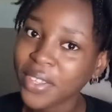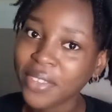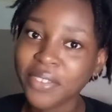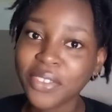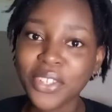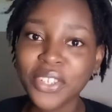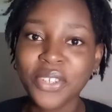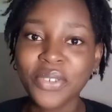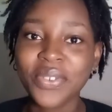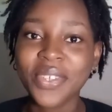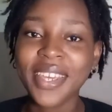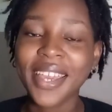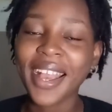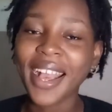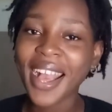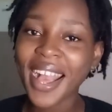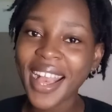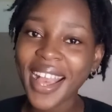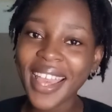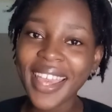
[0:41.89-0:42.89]
If you're new here,
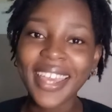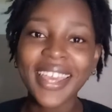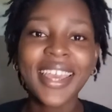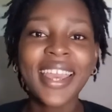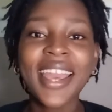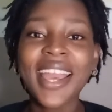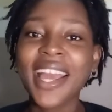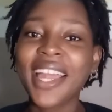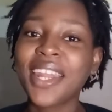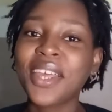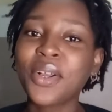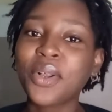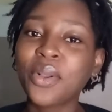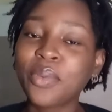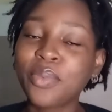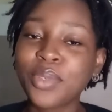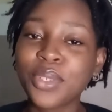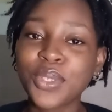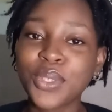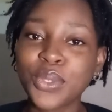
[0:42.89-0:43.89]
hi. I
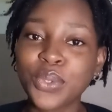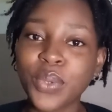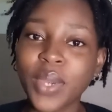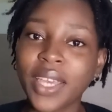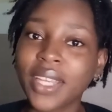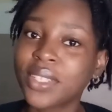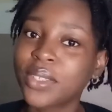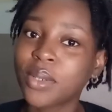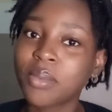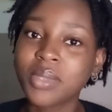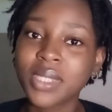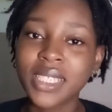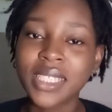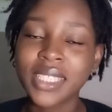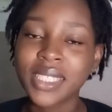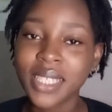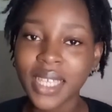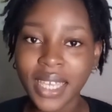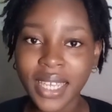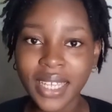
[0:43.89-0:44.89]
hope you do end up
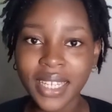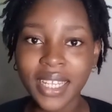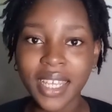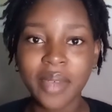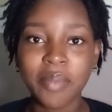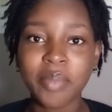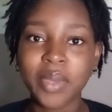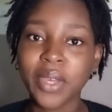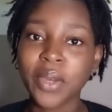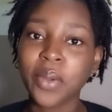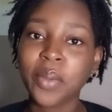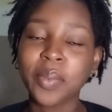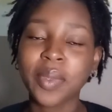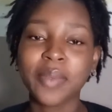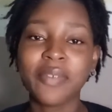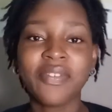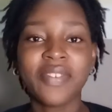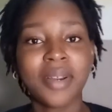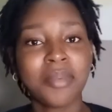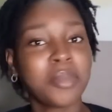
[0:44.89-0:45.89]
staying and
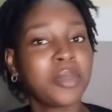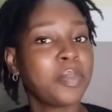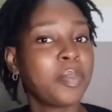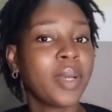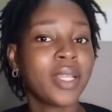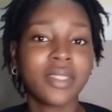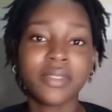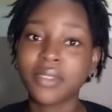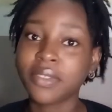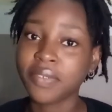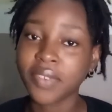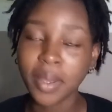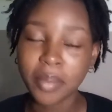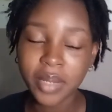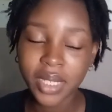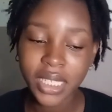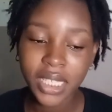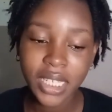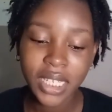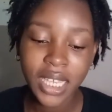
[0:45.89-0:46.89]
becoming part of the
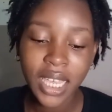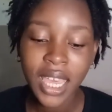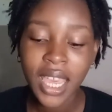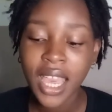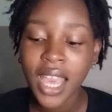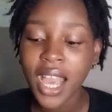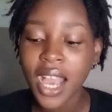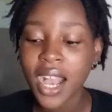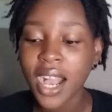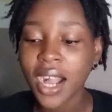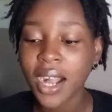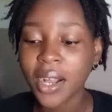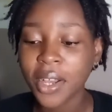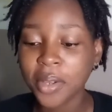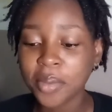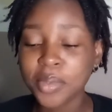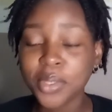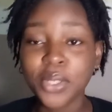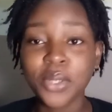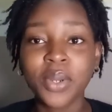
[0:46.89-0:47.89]
family.
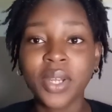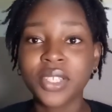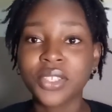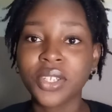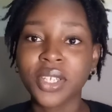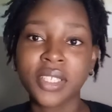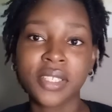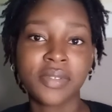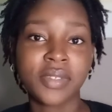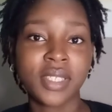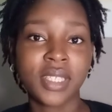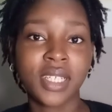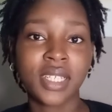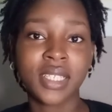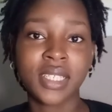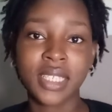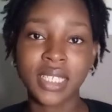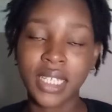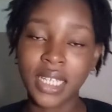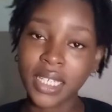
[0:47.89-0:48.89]
So as you guys were
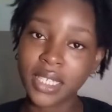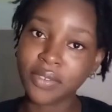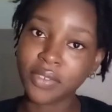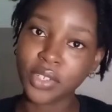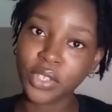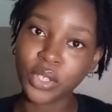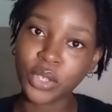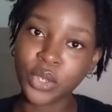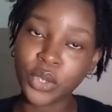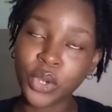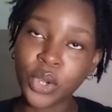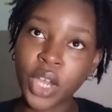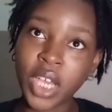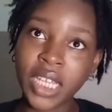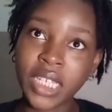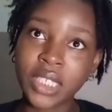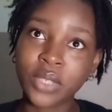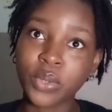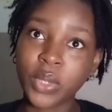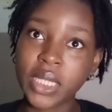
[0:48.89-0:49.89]
saying, today's video
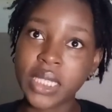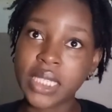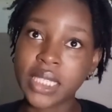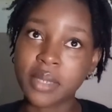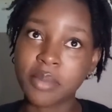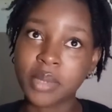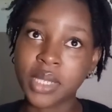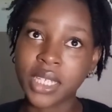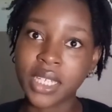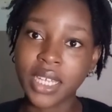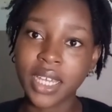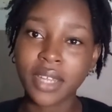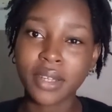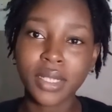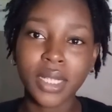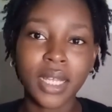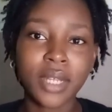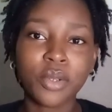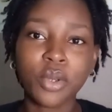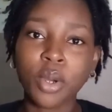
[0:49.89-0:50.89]
is going to be kind
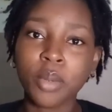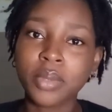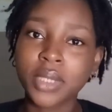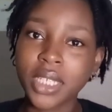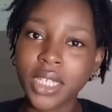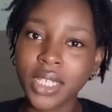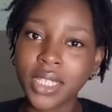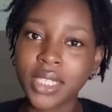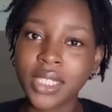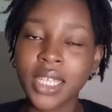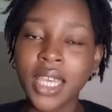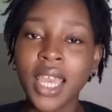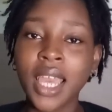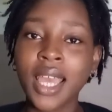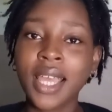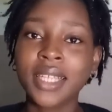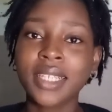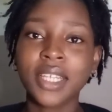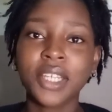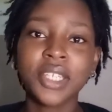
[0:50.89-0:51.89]
of like an update,
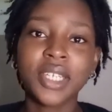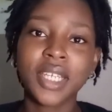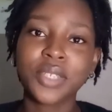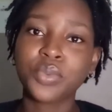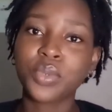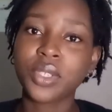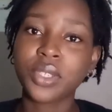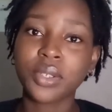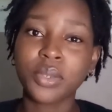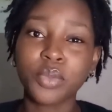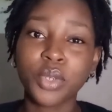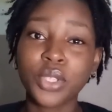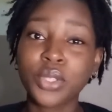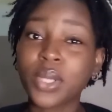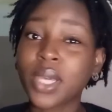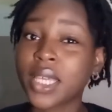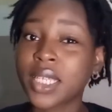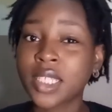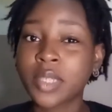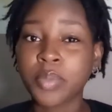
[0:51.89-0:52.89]
telling you guys what
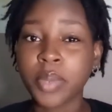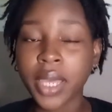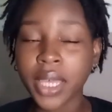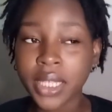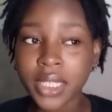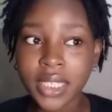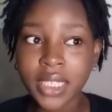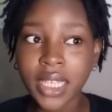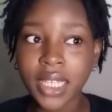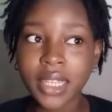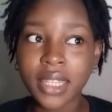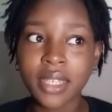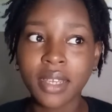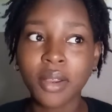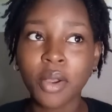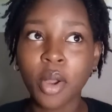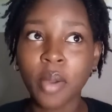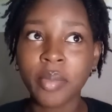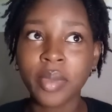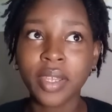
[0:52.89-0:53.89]
to expect in the
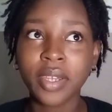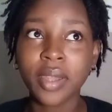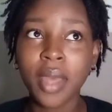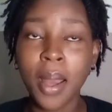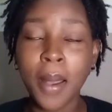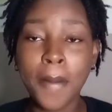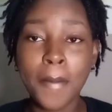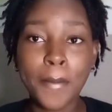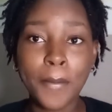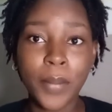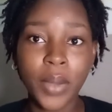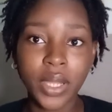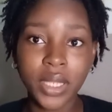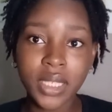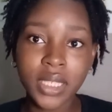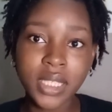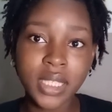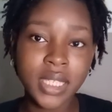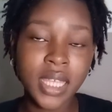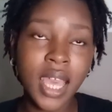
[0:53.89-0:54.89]
coming
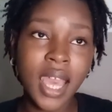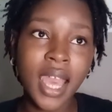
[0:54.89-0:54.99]
months.